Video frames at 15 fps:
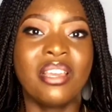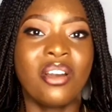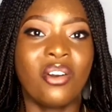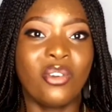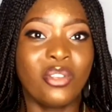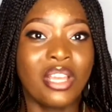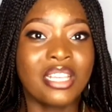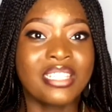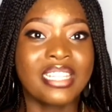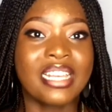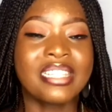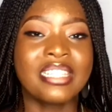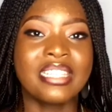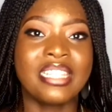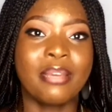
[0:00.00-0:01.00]
Or you now start
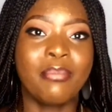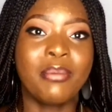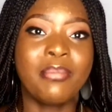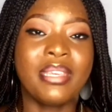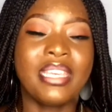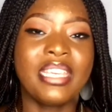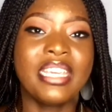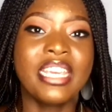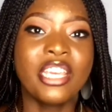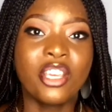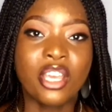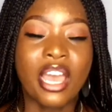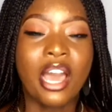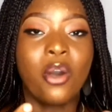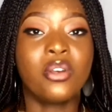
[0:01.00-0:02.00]
saying that maybe
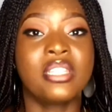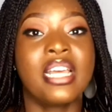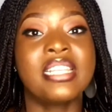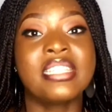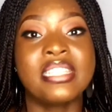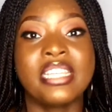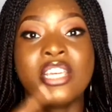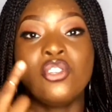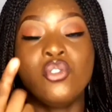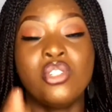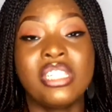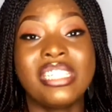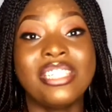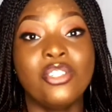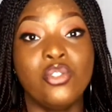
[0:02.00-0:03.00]
I'll start saying that
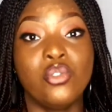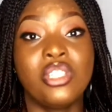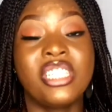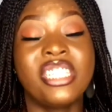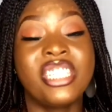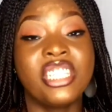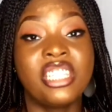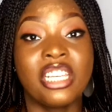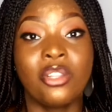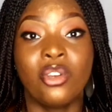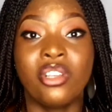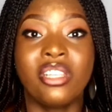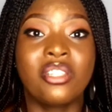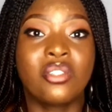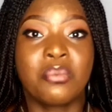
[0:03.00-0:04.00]
you cheated or
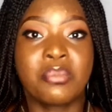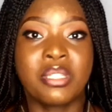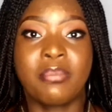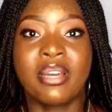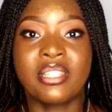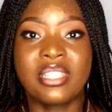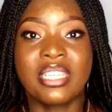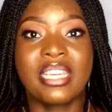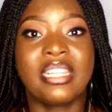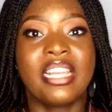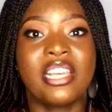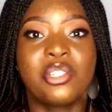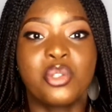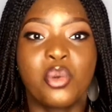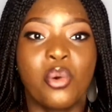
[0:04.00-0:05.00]
you did something bad to get
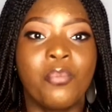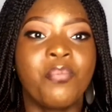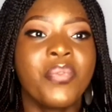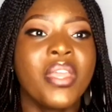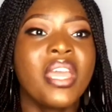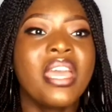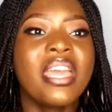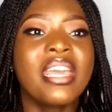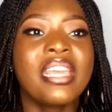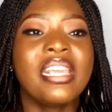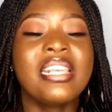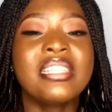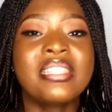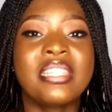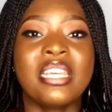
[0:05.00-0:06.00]
that score.
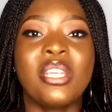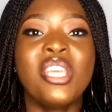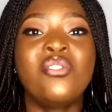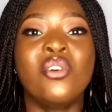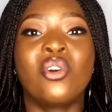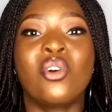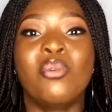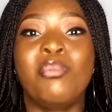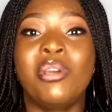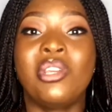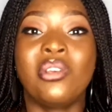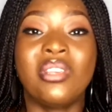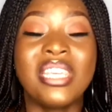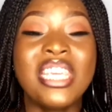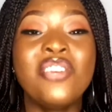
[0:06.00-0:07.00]
Instead, if you're
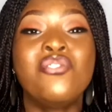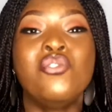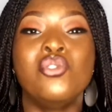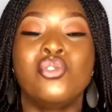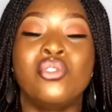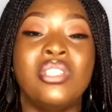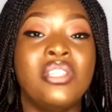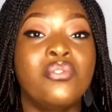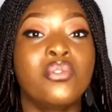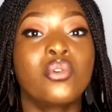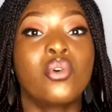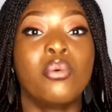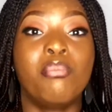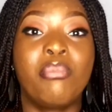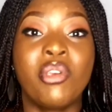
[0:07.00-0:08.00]
comparing, if you should even
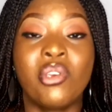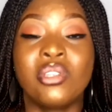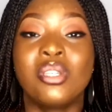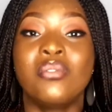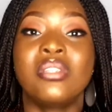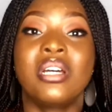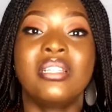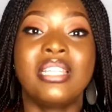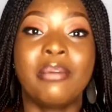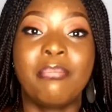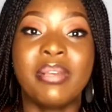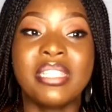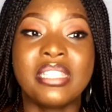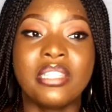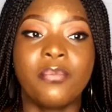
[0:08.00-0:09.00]
compare yourself to another
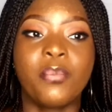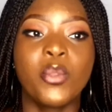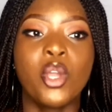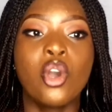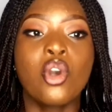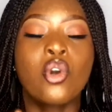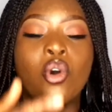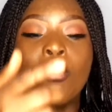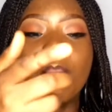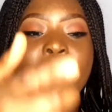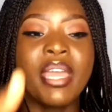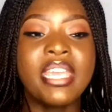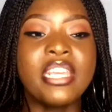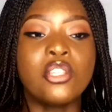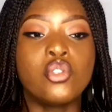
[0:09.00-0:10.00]
person,
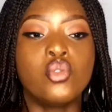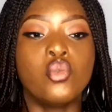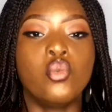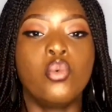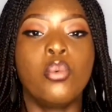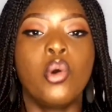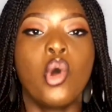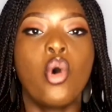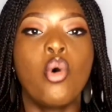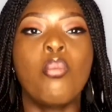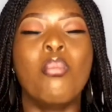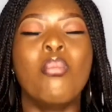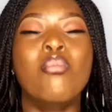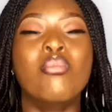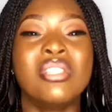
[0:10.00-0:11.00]
compare it to
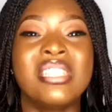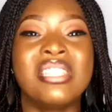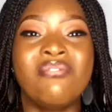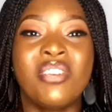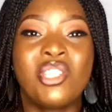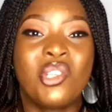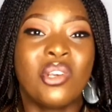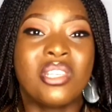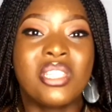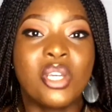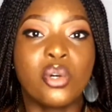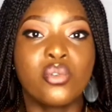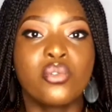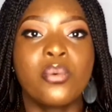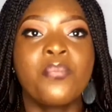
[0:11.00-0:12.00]
motivate
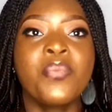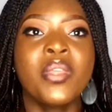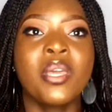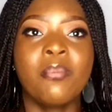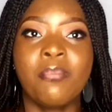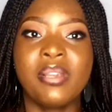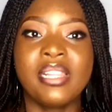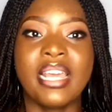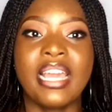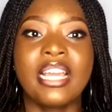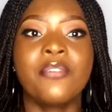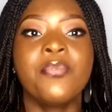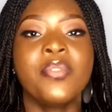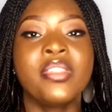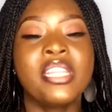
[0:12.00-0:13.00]
yourself. Be like,
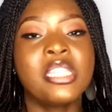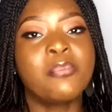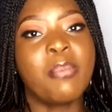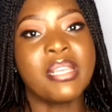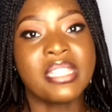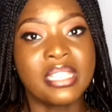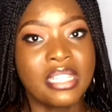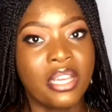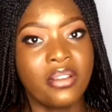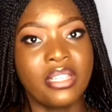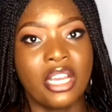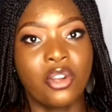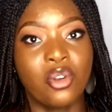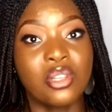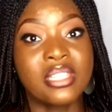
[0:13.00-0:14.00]
this person now
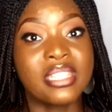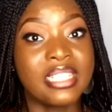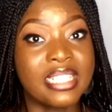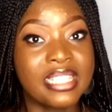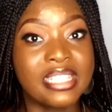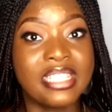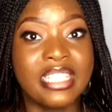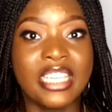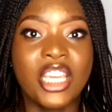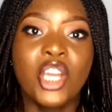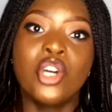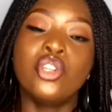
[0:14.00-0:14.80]
that got 60,